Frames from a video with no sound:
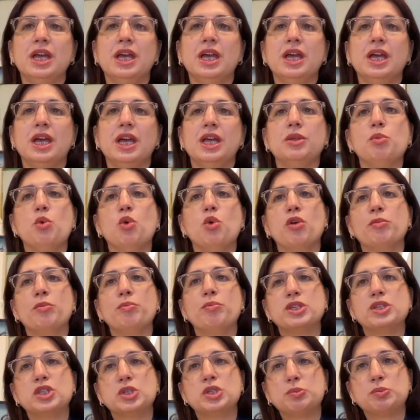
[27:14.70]
The more
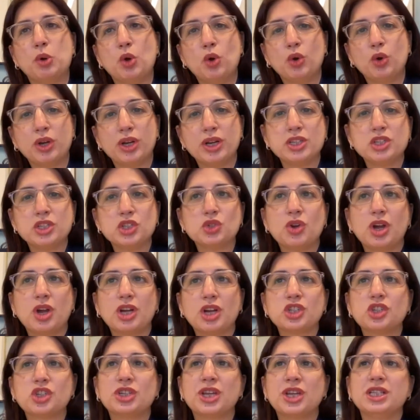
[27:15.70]
bespoke a
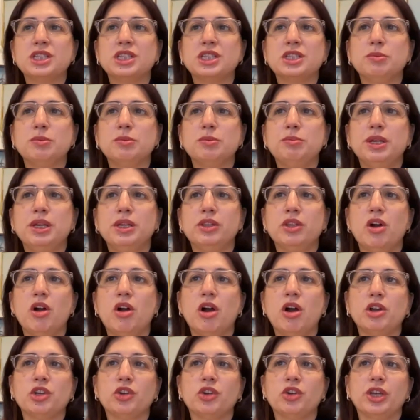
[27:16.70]
structure tends to be, the
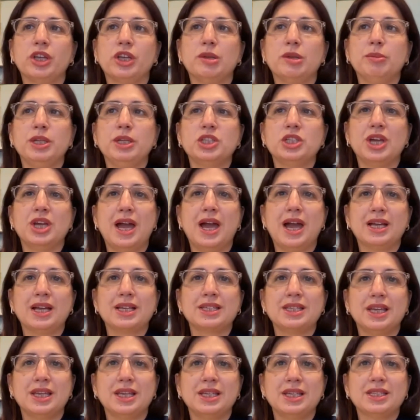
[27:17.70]
harder it can be to
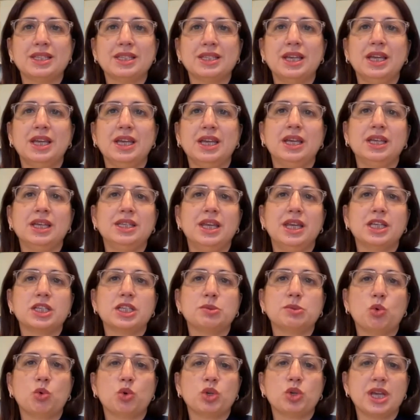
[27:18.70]
access. It takes
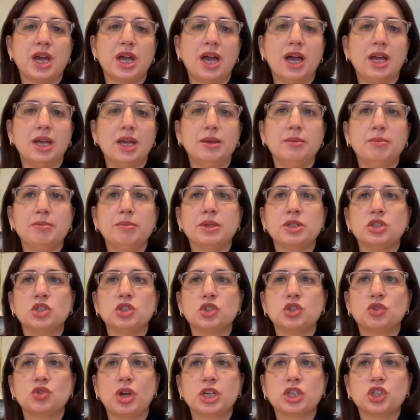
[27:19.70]
more time,
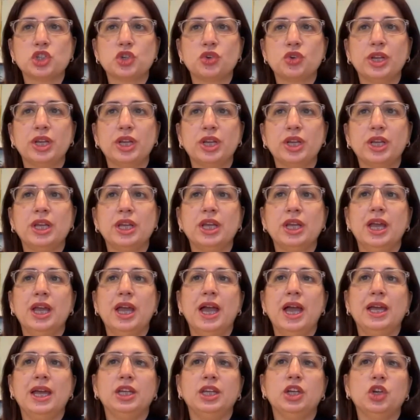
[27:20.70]
structuring,
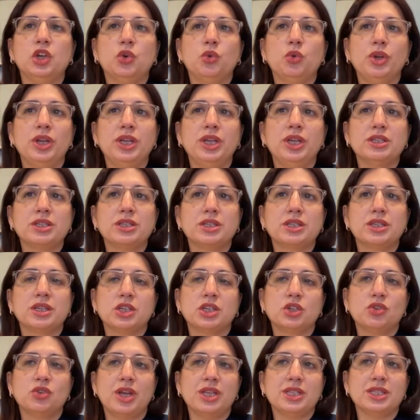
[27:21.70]
and increased
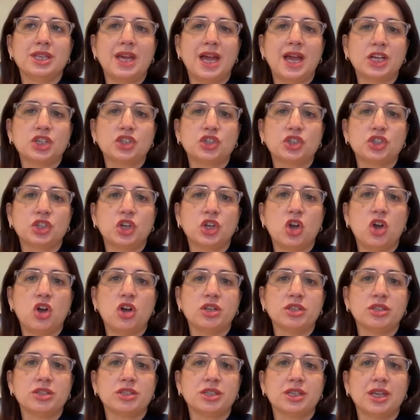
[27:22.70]
transaction
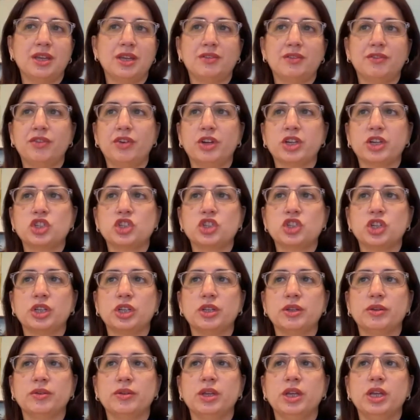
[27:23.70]
costs and friction.
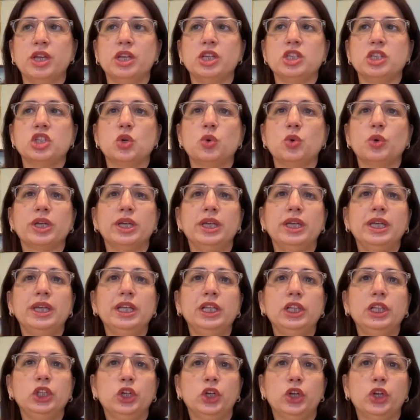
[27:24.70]
So a key
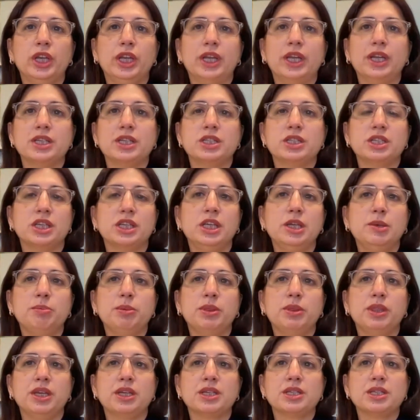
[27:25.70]
learning is to keep
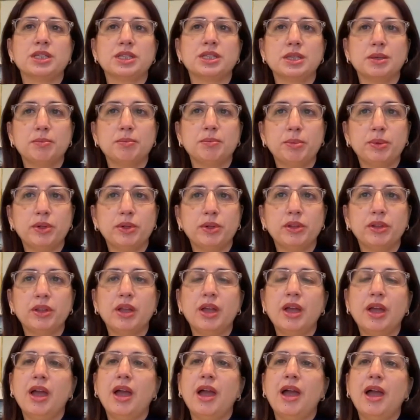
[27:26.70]
things simple
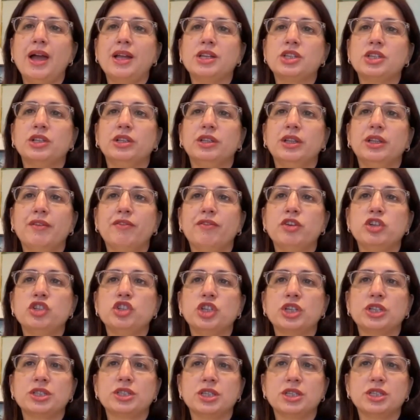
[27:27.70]
and to leverage
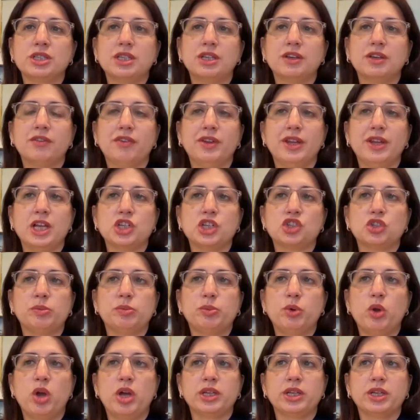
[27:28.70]
existing financial
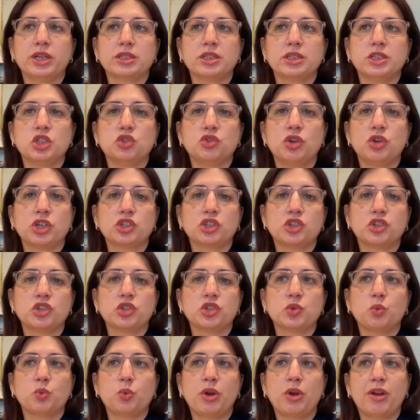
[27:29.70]
products and structures
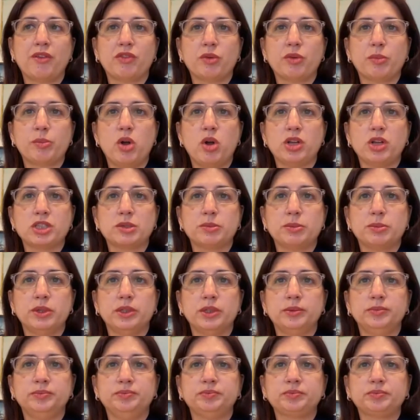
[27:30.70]
wherever possible.
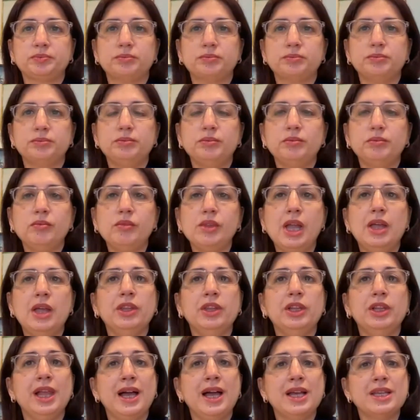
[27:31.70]
And the
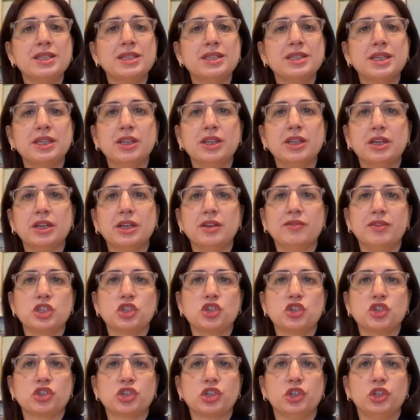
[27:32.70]
last thing that
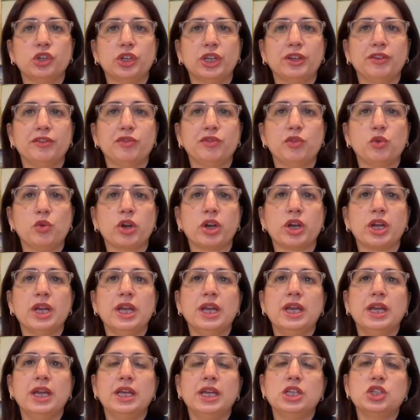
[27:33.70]
investors are looking for
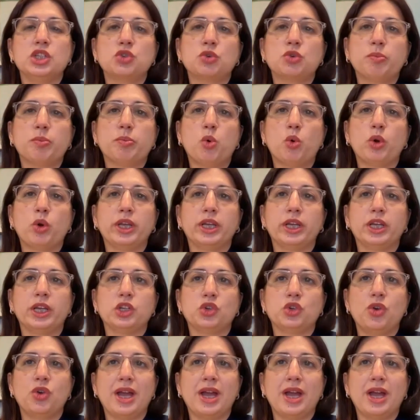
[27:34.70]
is reporting and
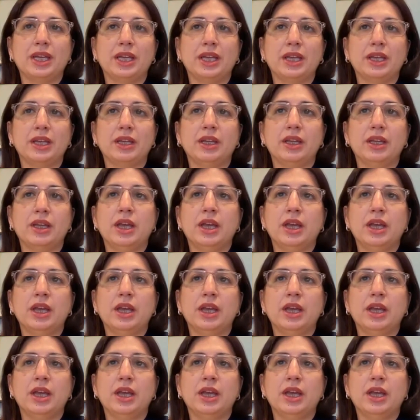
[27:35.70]
tracking.